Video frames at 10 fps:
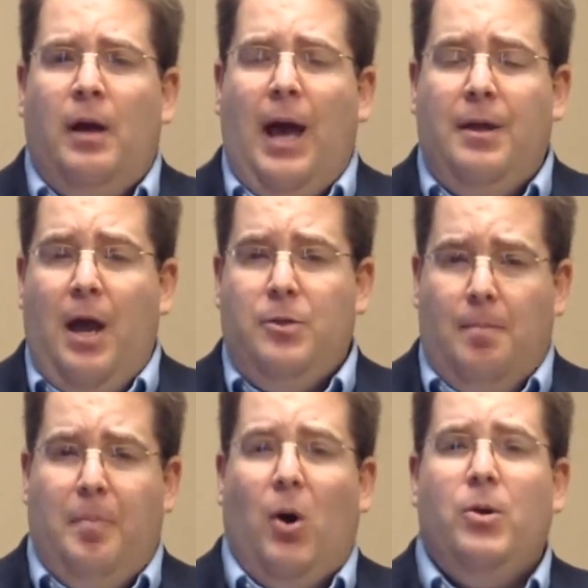And, and,
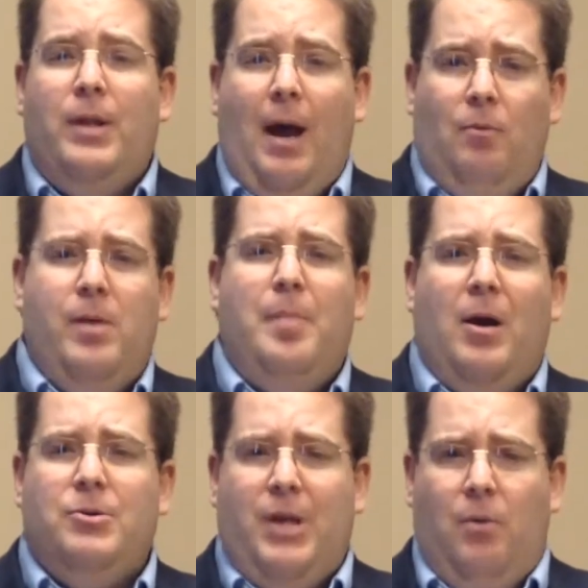the burden that we
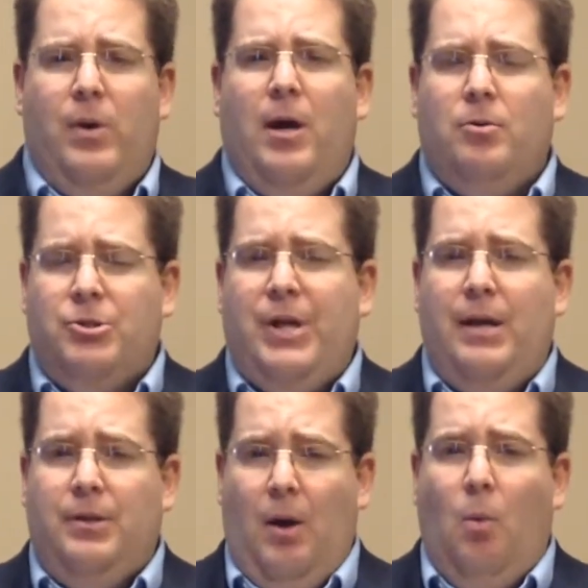bear is that we
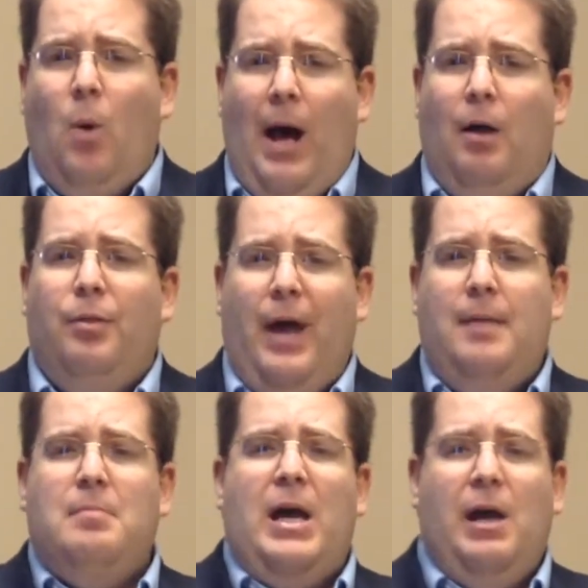understand that while
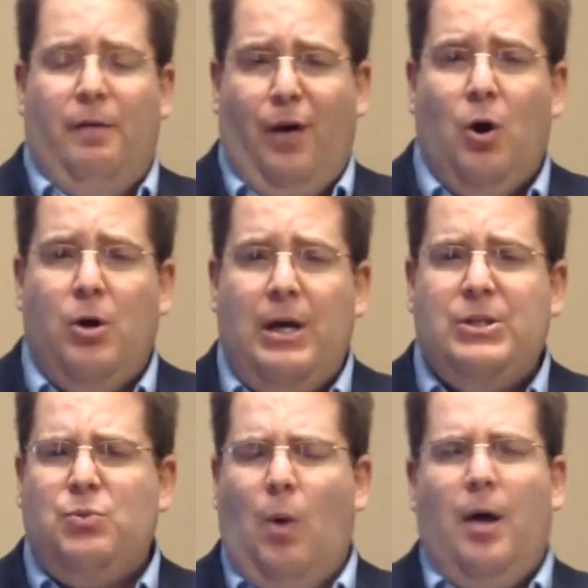they may have hurt us,